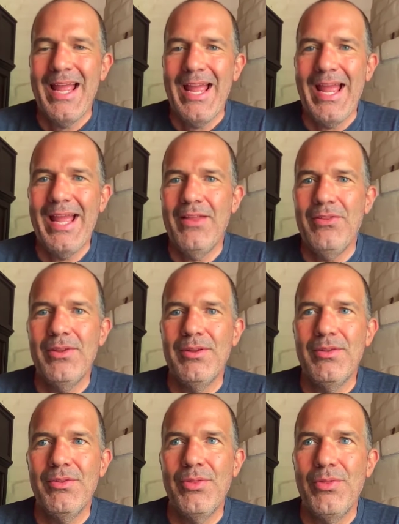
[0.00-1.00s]
And
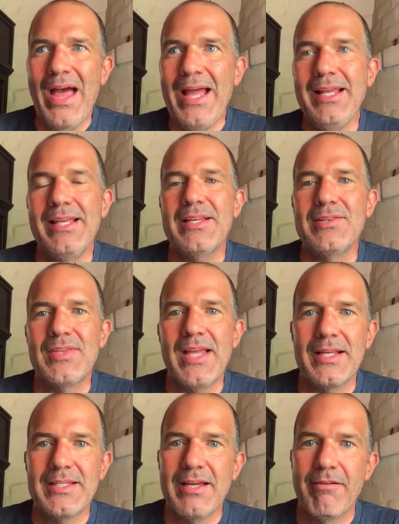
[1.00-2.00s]
that is the
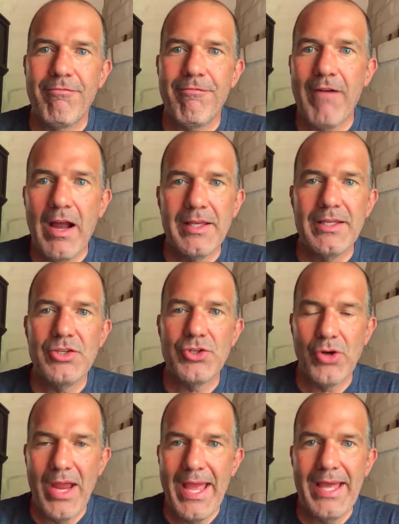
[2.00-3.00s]
idea of finding
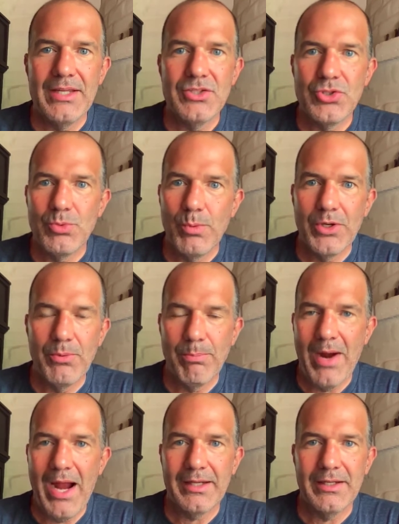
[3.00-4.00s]
your edge when you
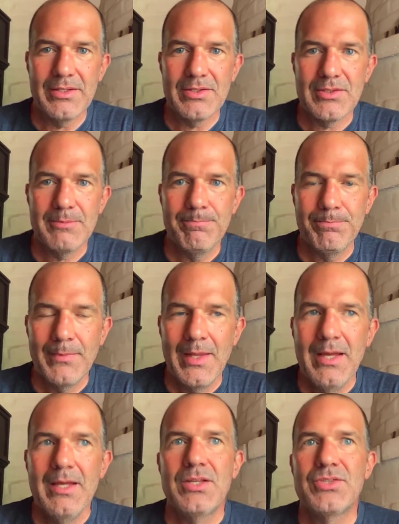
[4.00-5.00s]
practice.
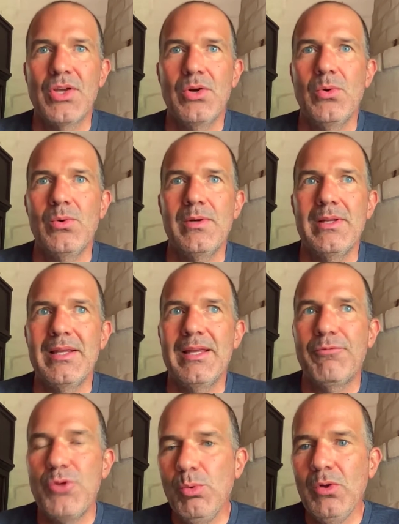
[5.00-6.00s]
So,
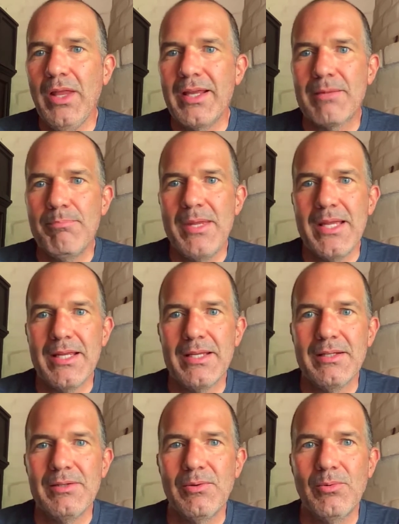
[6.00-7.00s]
if you were like
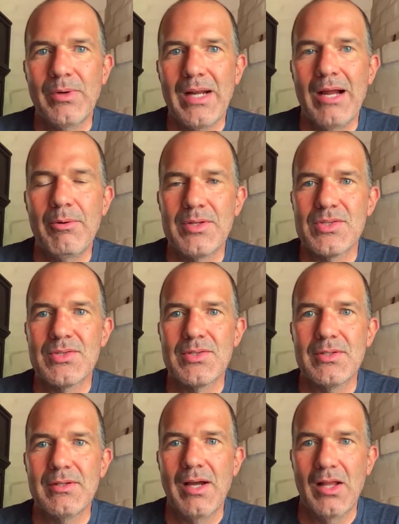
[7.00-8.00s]
me when I was
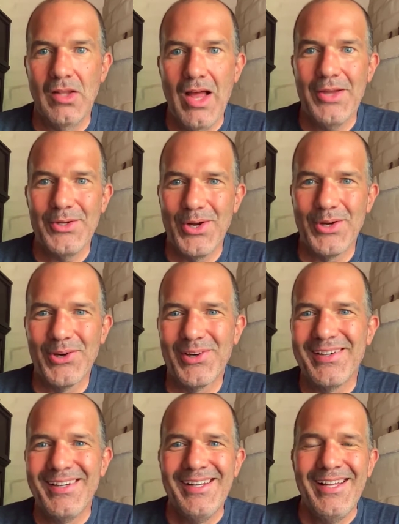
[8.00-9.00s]
a lot younger,
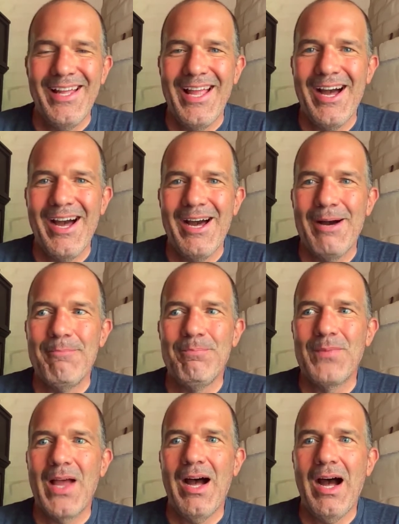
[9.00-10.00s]
um,
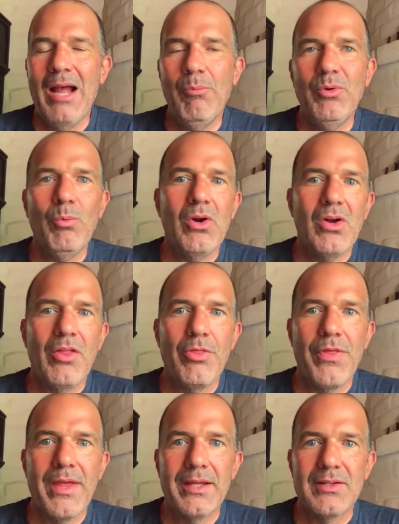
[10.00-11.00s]
I would work on
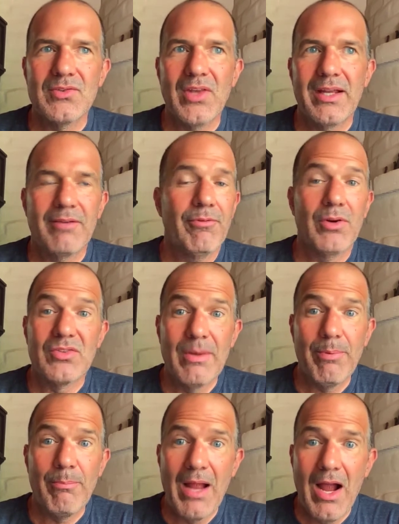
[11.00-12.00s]
things like, for
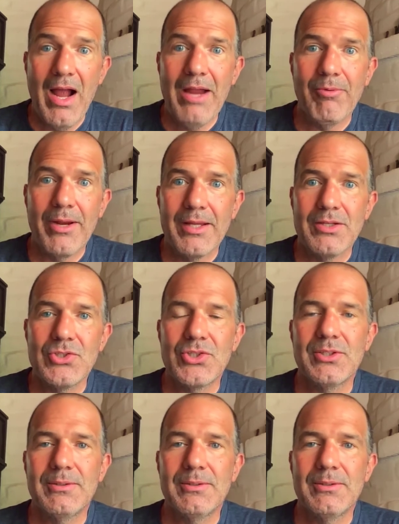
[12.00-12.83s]
example, my high range.